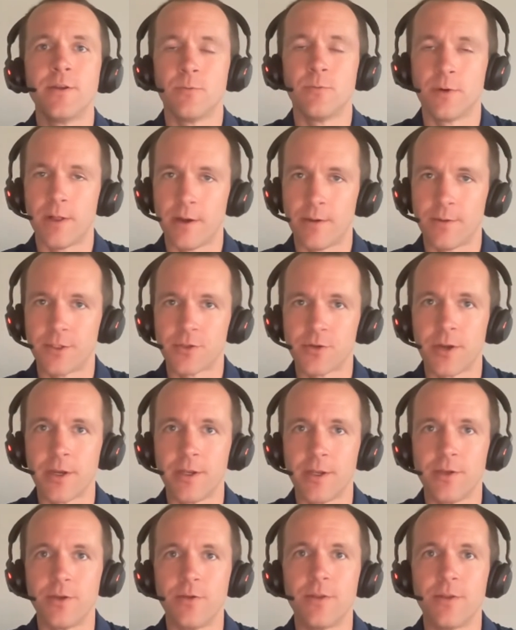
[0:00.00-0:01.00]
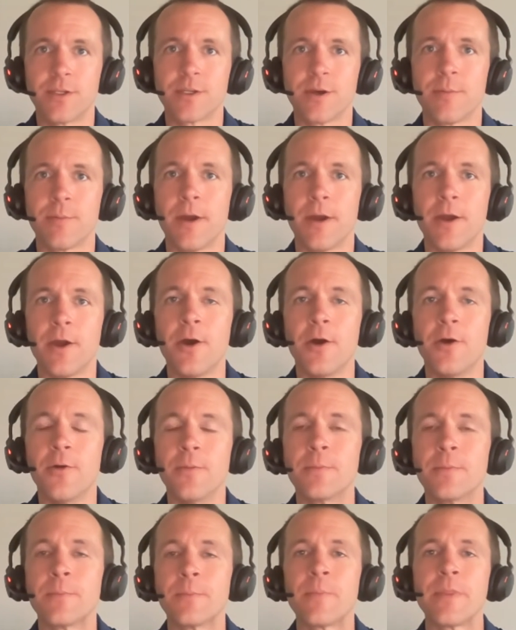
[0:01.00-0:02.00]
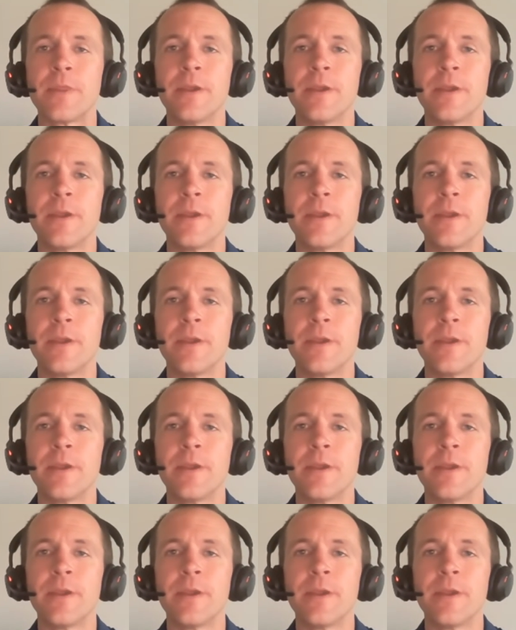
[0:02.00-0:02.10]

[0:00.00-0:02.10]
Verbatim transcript: while I was trying to do this on my own.